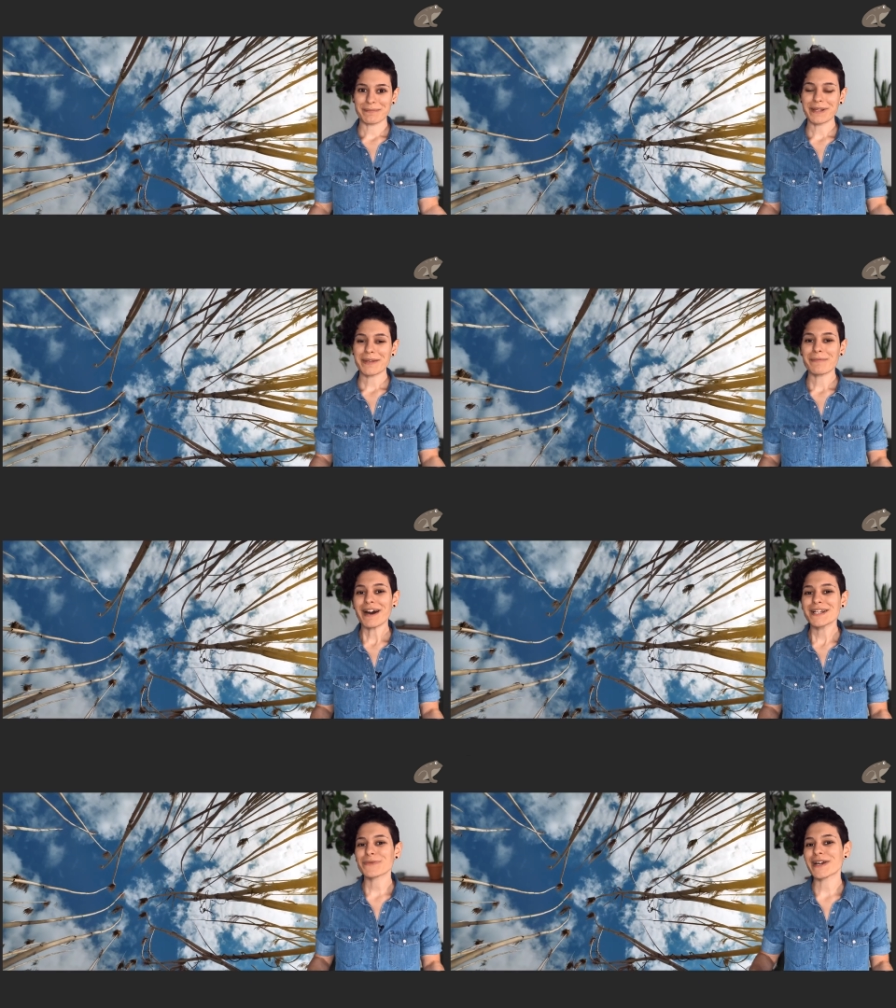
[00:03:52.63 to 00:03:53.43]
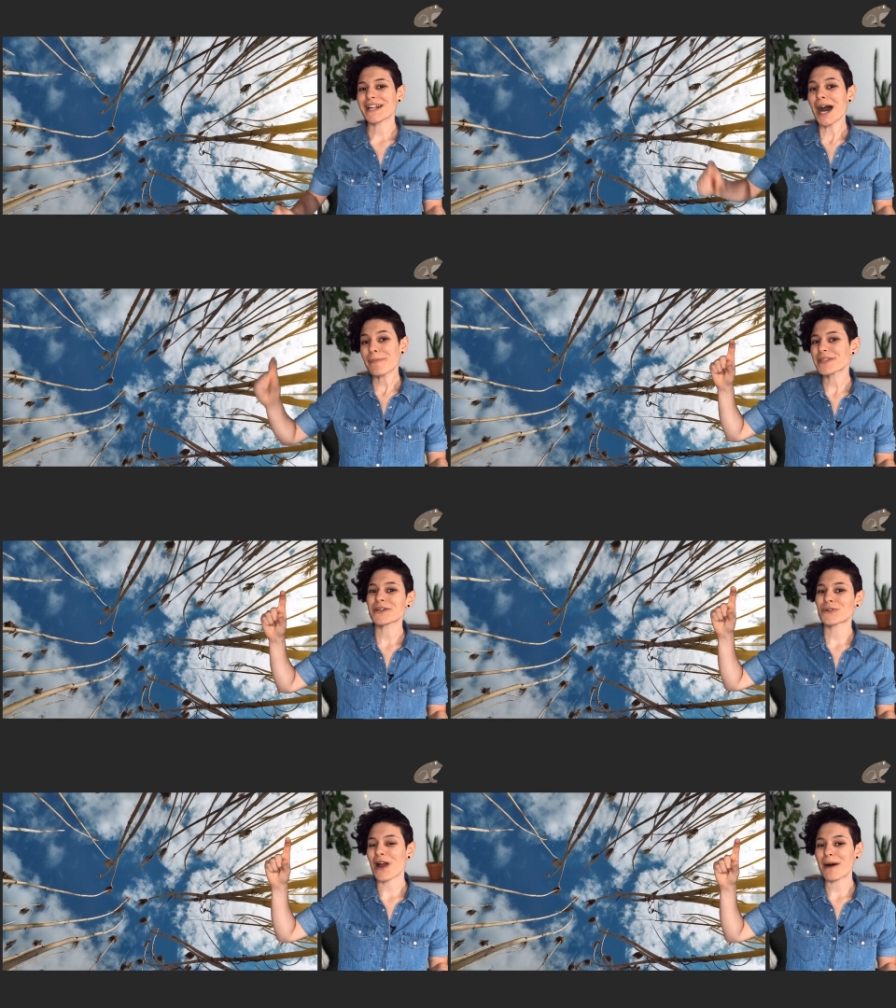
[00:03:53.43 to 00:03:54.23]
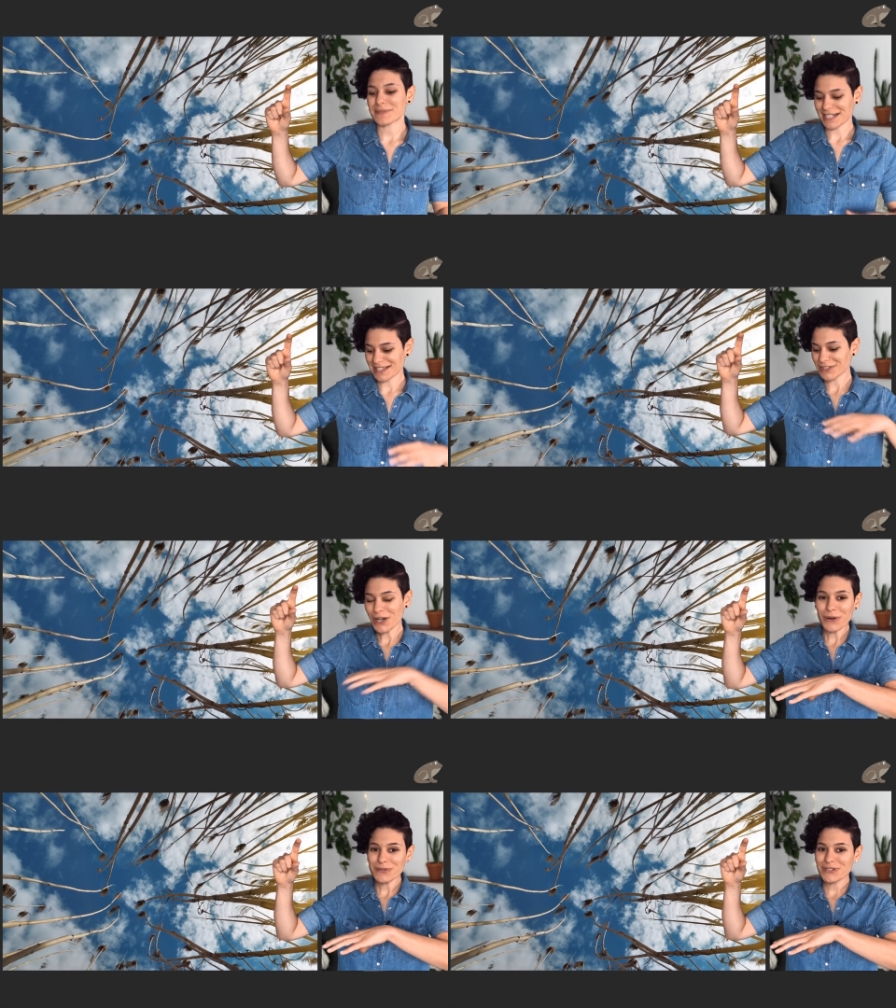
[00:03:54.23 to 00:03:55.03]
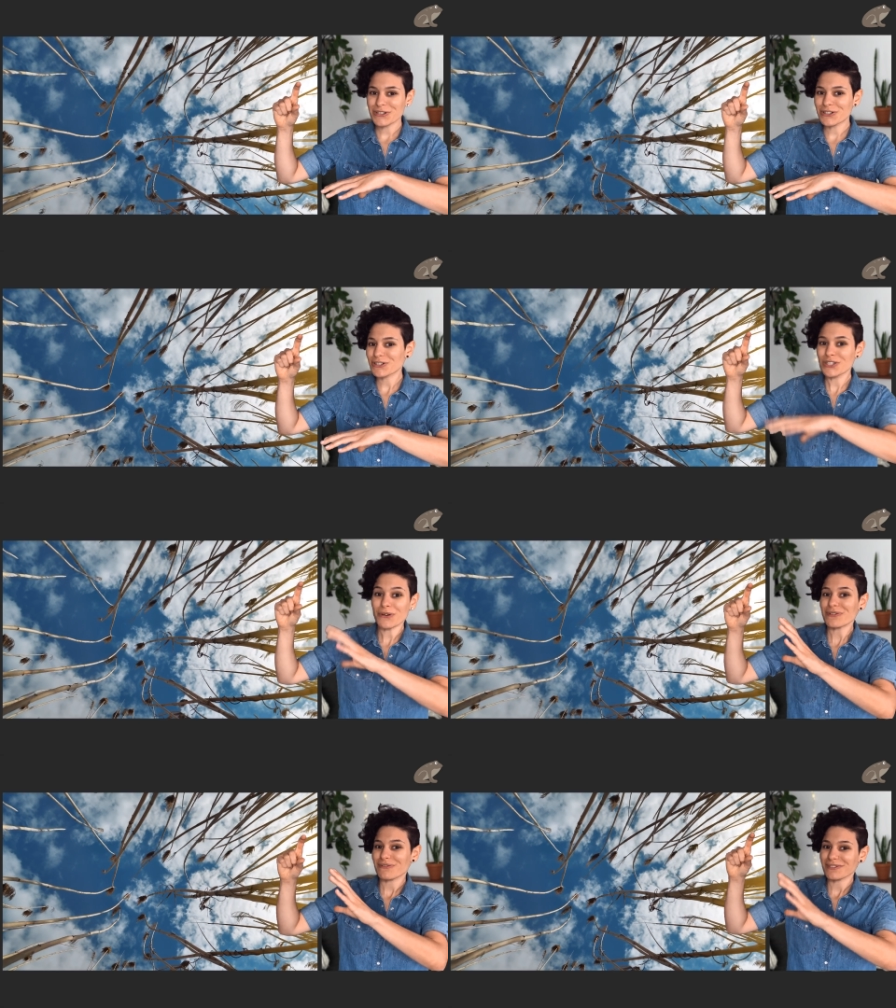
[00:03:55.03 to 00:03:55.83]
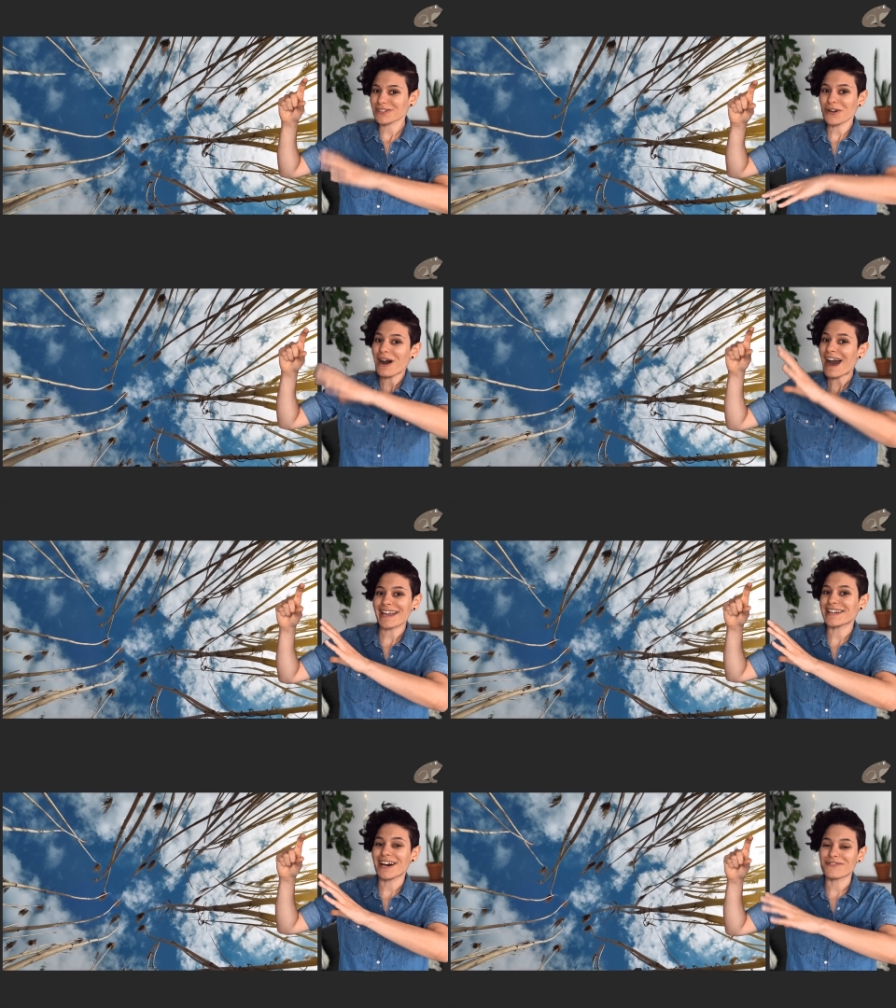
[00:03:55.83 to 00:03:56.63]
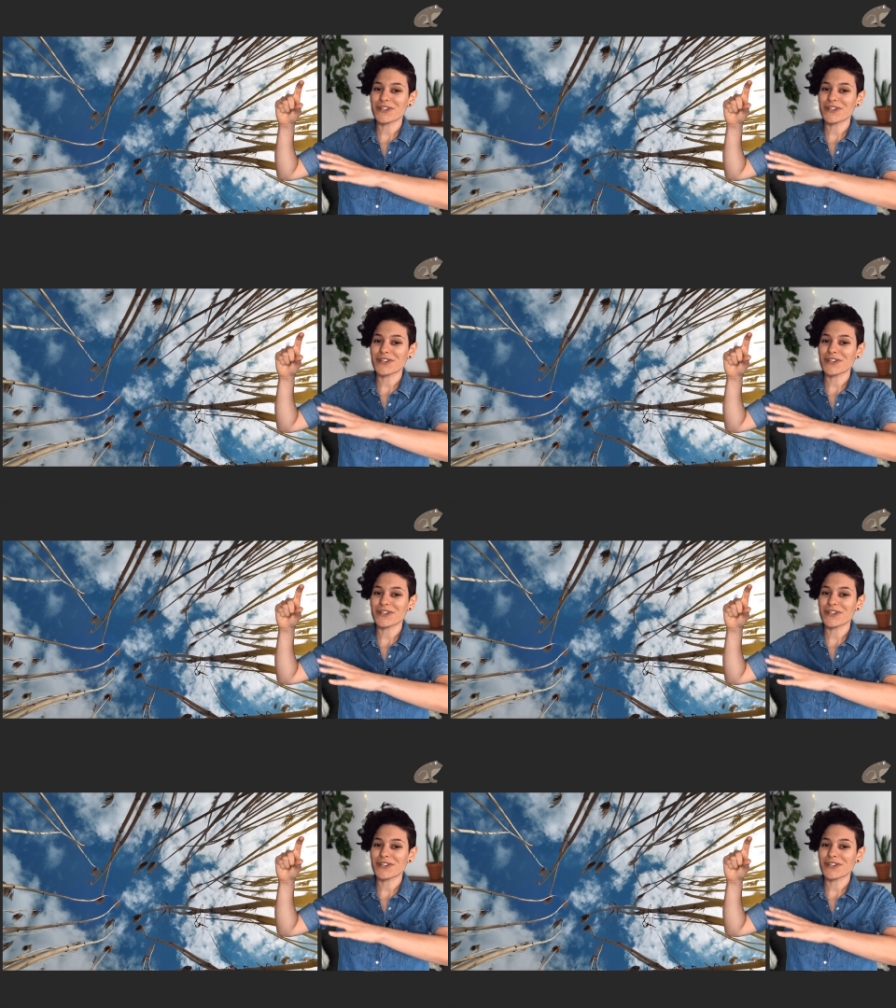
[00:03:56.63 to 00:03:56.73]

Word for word: but the bugs went up in the crops and the toads don't go high enough.